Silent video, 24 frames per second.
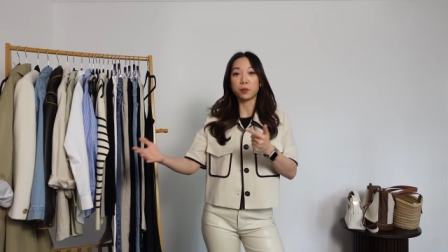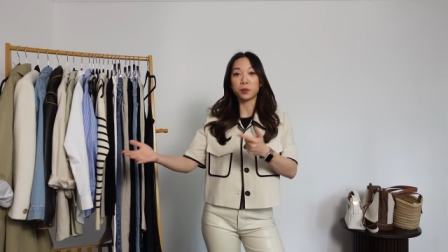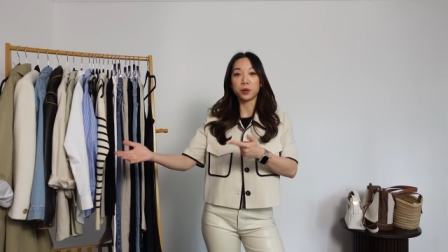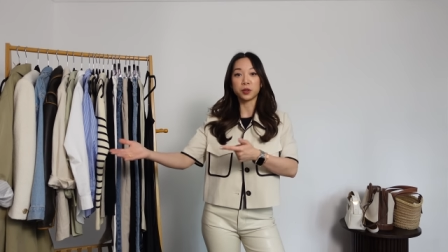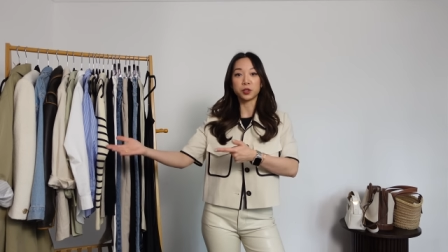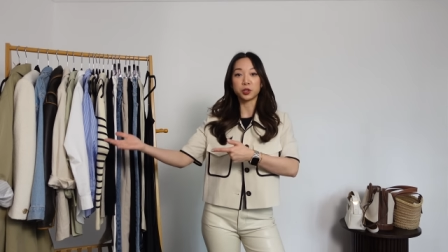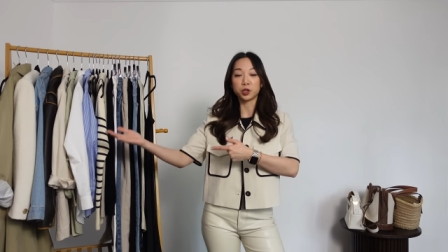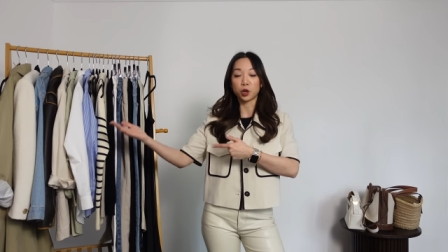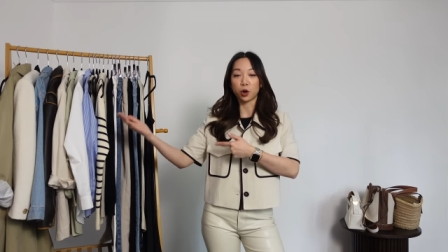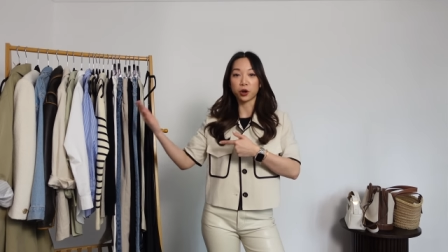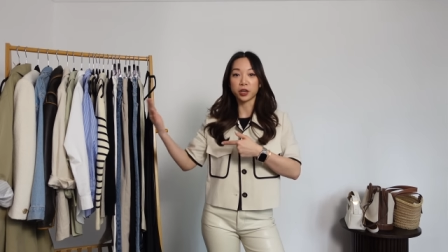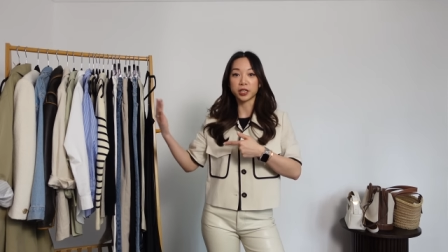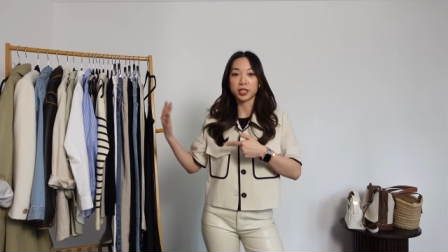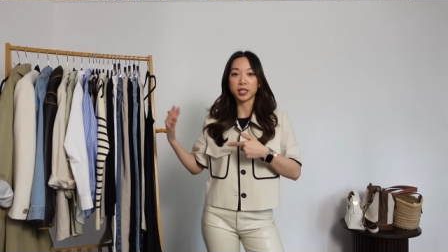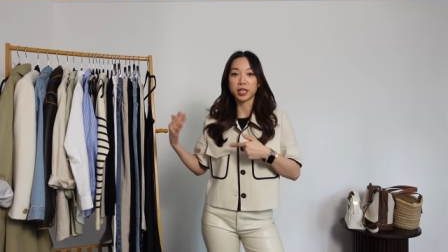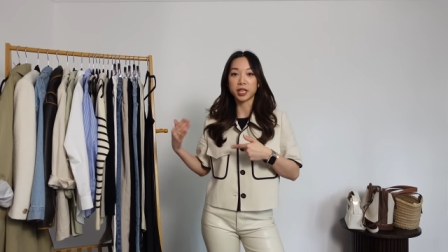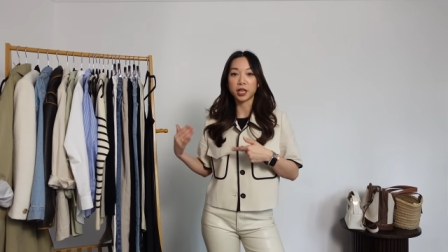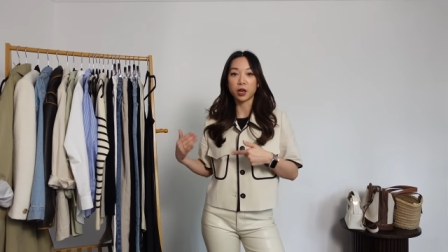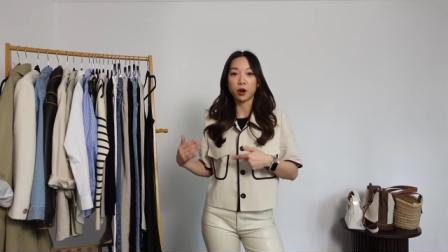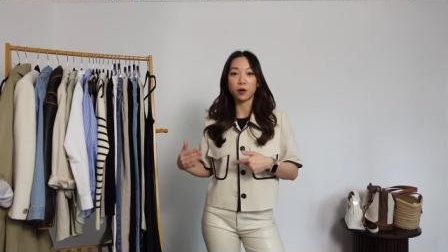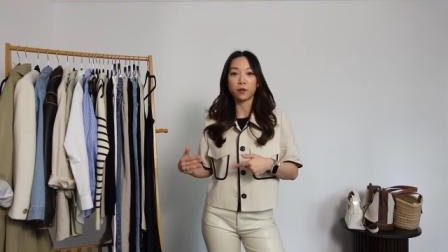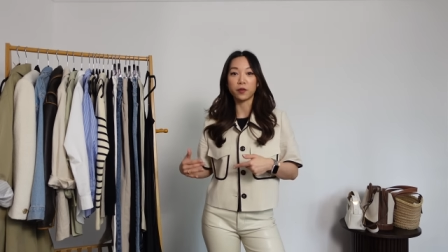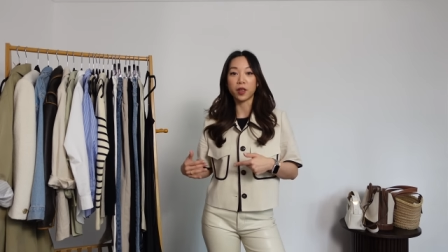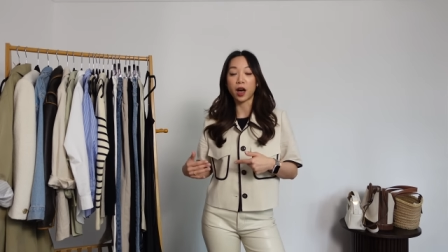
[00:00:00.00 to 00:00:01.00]

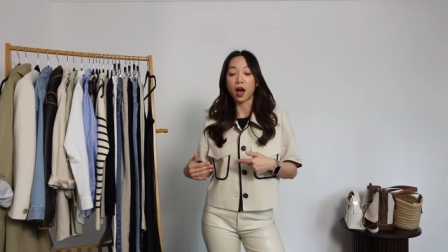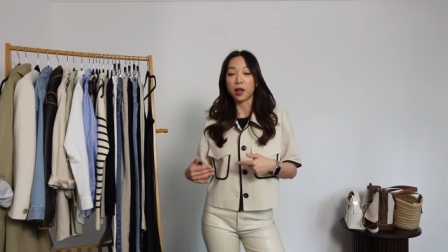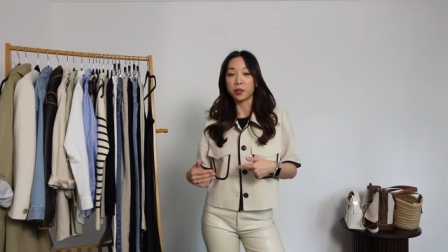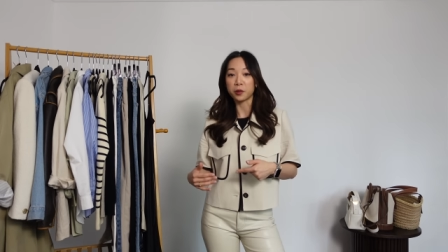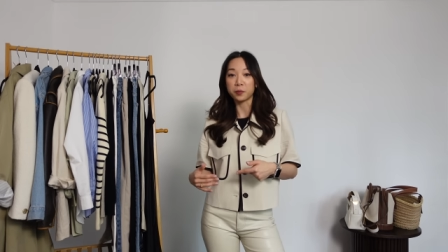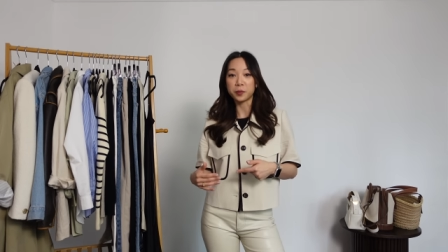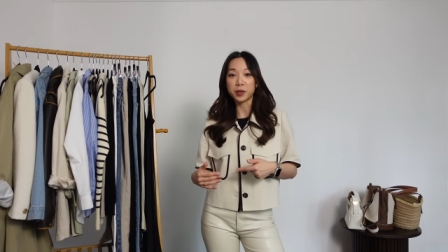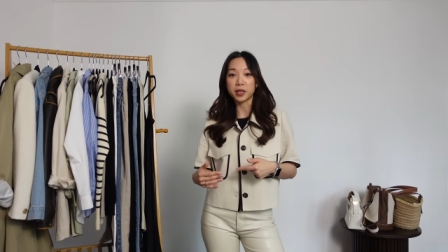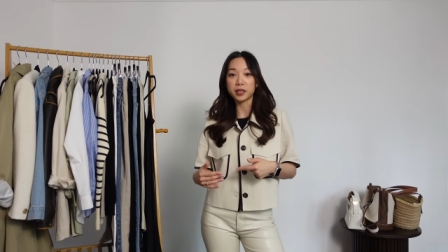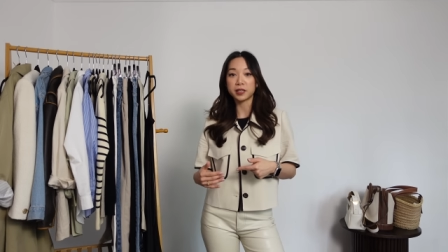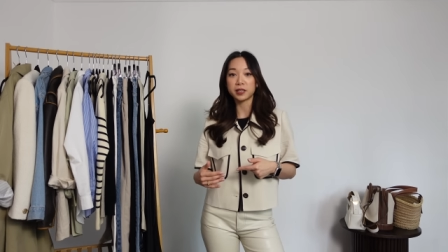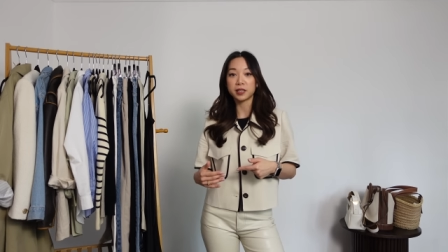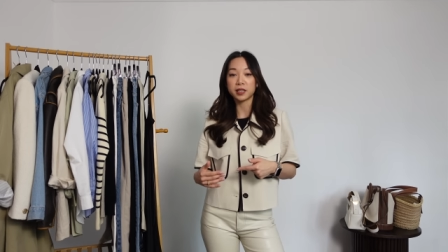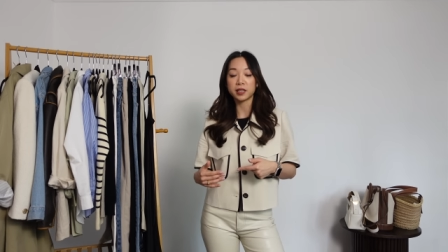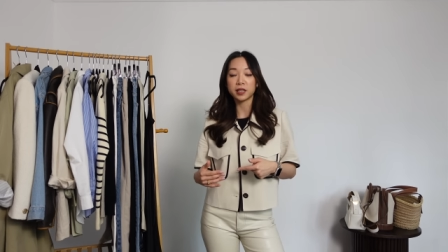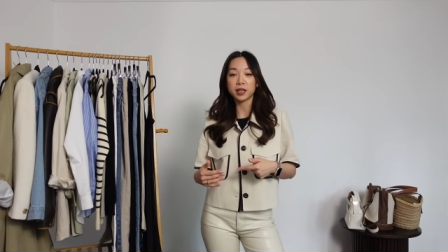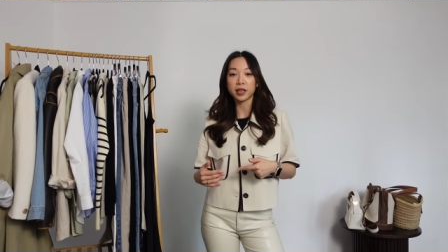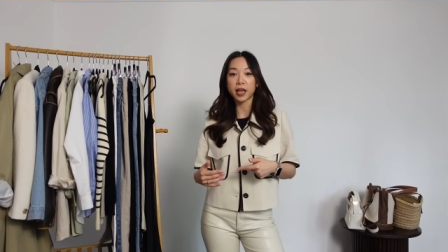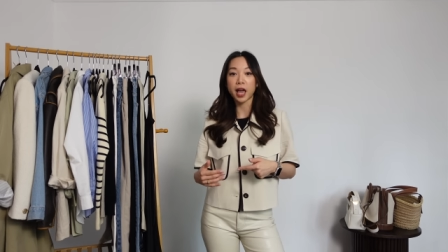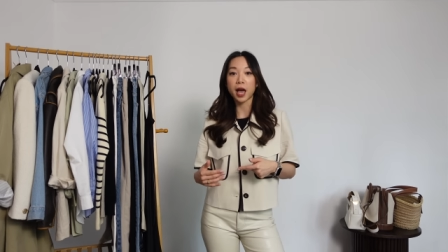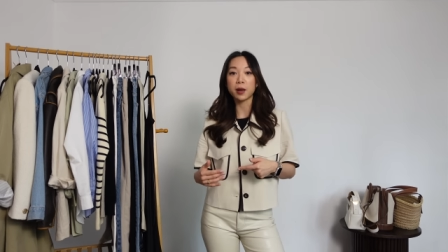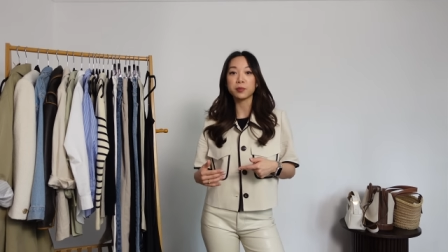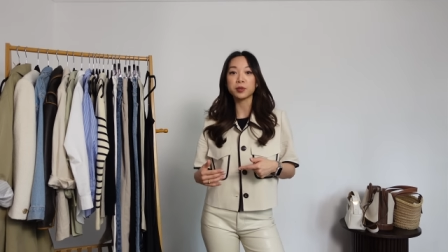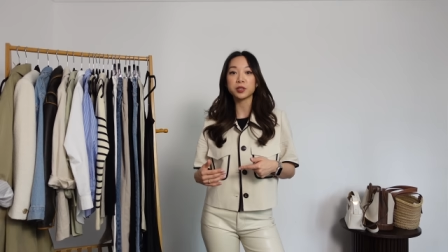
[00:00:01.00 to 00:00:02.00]
majority of the other pieces in the
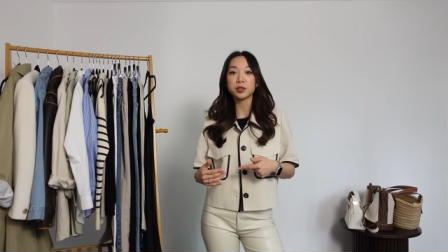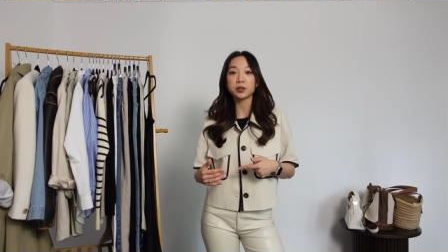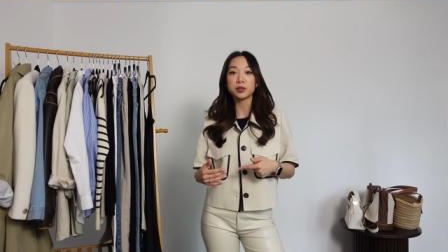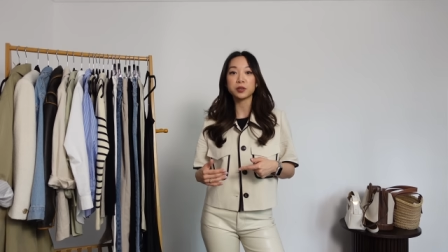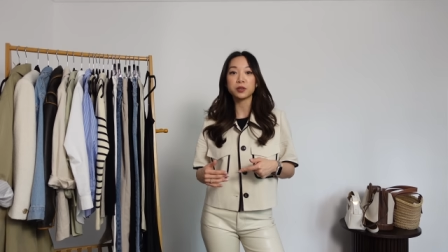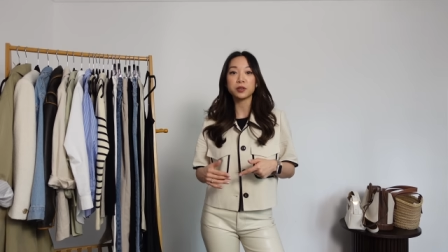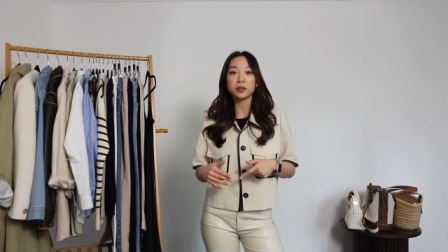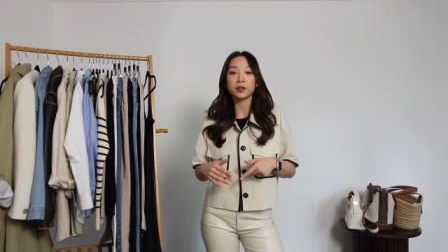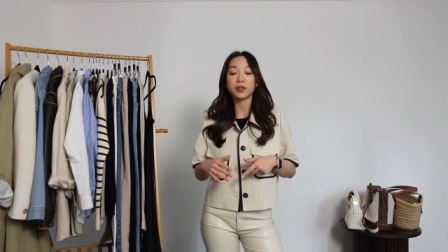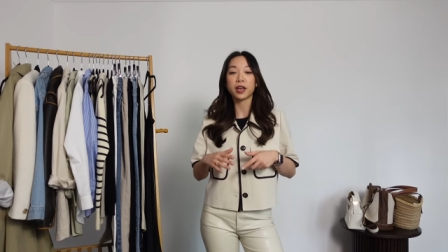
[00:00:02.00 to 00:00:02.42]
capsule,